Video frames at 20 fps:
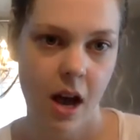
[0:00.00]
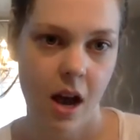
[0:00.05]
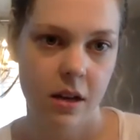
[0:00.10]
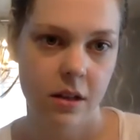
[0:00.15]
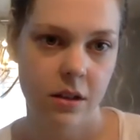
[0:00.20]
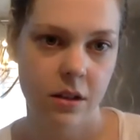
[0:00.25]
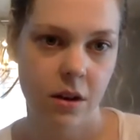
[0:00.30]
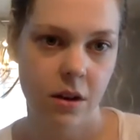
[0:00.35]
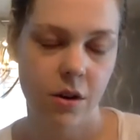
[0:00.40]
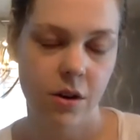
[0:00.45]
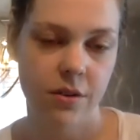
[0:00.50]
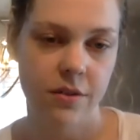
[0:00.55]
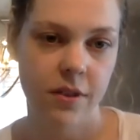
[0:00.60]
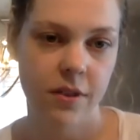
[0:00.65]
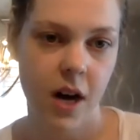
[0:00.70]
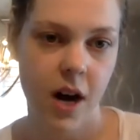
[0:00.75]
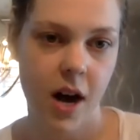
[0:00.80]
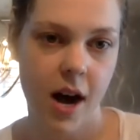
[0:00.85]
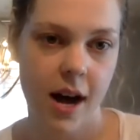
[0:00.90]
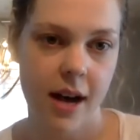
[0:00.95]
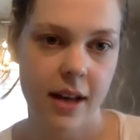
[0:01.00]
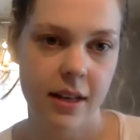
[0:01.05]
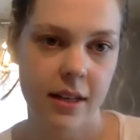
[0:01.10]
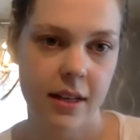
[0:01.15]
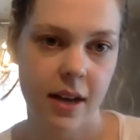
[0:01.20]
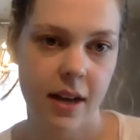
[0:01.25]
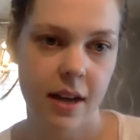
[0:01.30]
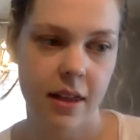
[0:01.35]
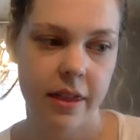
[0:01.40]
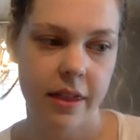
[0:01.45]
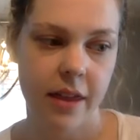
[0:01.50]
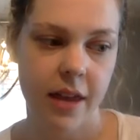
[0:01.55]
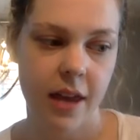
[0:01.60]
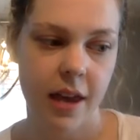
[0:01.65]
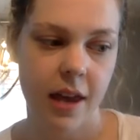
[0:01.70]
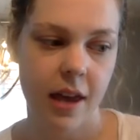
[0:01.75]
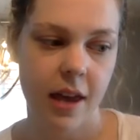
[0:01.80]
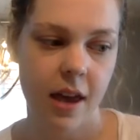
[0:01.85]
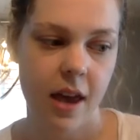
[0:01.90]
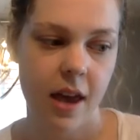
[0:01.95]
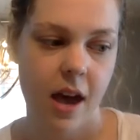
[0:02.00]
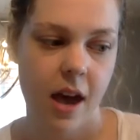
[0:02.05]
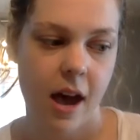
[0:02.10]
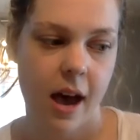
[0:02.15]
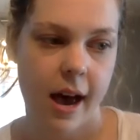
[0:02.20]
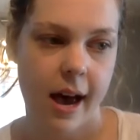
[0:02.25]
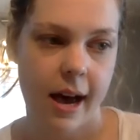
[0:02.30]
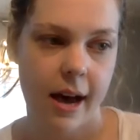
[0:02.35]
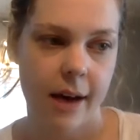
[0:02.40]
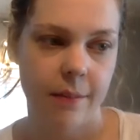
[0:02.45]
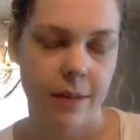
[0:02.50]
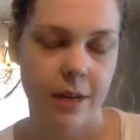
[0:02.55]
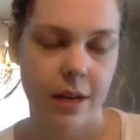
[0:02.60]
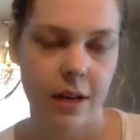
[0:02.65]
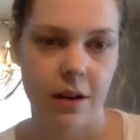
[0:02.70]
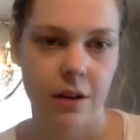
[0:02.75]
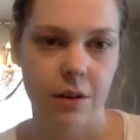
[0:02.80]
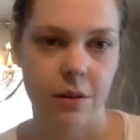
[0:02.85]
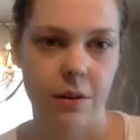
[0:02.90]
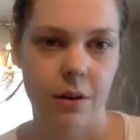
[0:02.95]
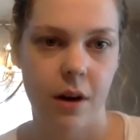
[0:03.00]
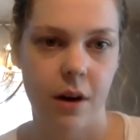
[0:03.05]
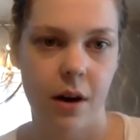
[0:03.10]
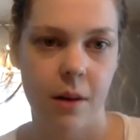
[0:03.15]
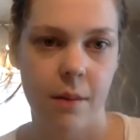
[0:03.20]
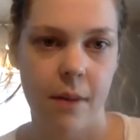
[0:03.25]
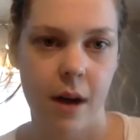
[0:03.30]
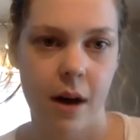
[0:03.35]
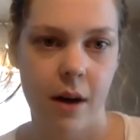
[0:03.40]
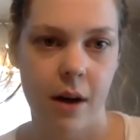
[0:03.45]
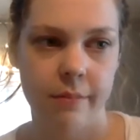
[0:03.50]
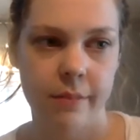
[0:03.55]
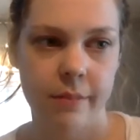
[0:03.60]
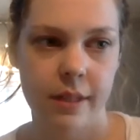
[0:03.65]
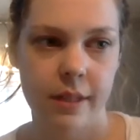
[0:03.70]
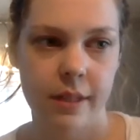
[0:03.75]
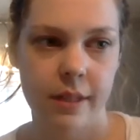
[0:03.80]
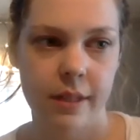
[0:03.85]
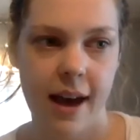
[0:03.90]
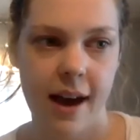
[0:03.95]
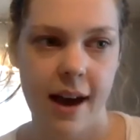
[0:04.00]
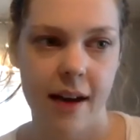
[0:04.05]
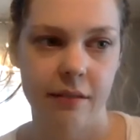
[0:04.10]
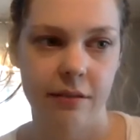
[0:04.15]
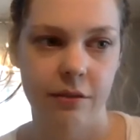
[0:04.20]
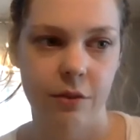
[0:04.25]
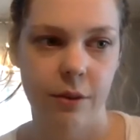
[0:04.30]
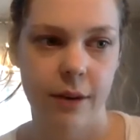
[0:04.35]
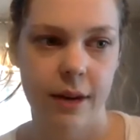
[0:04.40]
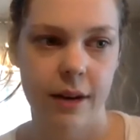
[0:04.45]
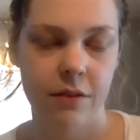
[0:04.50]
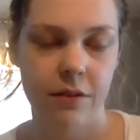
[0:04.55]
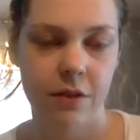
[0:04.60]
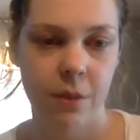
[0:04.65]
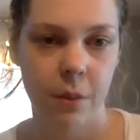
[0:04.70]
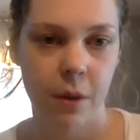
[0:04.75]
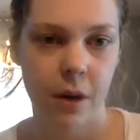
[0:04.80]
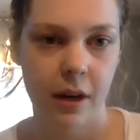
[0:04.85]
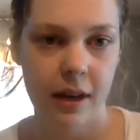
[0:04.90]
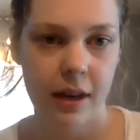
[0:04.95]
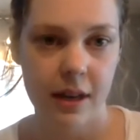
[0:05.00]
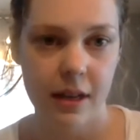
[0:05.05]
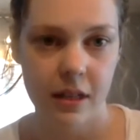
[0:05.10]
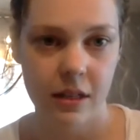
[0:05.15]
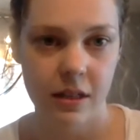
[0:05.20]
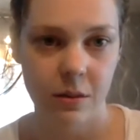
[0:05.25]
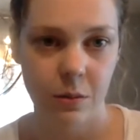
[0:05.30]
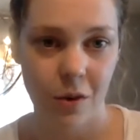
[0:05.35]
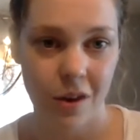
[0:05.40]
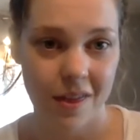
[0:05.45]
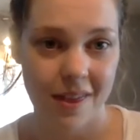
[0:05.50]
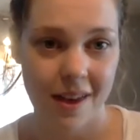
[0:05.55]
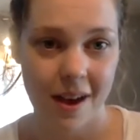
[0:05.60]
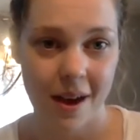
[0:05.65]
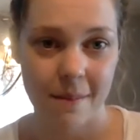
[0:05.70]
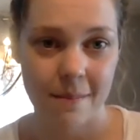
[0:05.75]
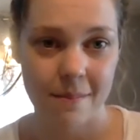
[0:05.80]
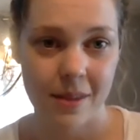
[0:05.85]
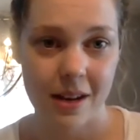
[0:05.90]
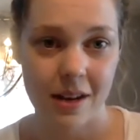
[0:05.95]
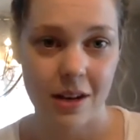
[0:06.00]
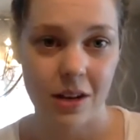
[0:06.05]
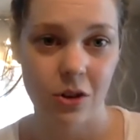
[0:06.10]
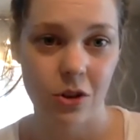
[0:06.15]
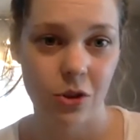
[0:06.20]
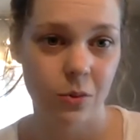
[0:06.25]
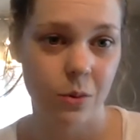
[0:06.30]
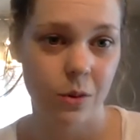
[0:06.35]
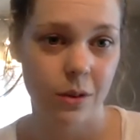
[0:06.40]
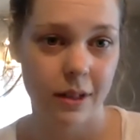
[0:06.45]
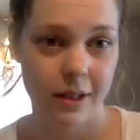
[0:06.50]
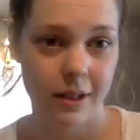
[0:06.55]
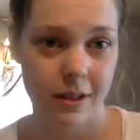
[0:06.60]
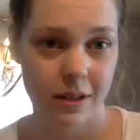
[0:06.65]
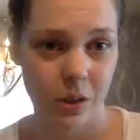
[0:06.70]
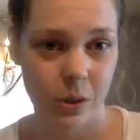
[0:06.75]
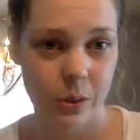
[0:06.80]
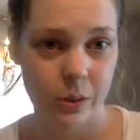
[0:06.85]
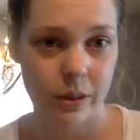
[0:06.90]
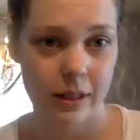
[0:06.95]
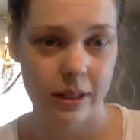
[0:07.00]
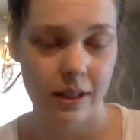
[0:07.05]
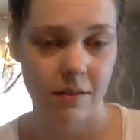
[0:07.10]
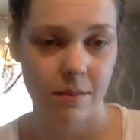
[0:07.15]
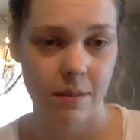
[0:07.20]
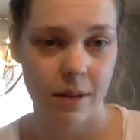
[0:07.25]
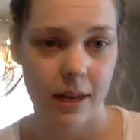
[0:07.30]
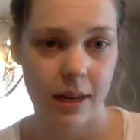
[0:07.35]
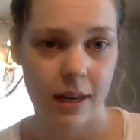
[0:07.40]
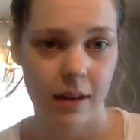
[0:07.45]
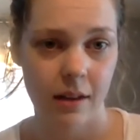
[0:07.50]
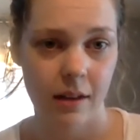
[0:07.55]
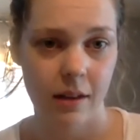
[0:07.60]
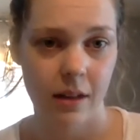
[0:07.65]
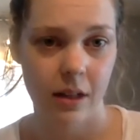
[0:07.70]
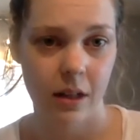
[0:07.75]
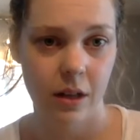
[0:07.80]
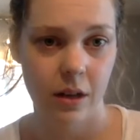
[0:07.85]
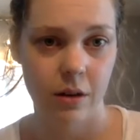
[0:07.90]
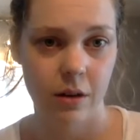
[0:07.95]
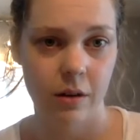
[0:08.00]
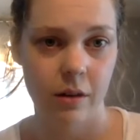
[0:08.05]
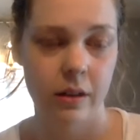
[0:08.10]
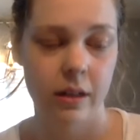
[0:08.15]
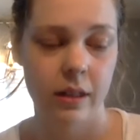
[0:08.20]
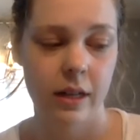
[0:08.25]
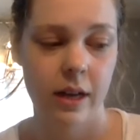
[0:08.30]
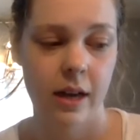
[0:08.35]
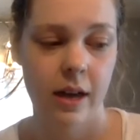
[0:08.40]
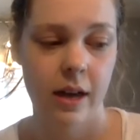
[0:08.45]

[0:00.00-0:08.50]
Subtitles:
So for us, I think our moms, they have quite a few more kids with them than usual because schools have been closed.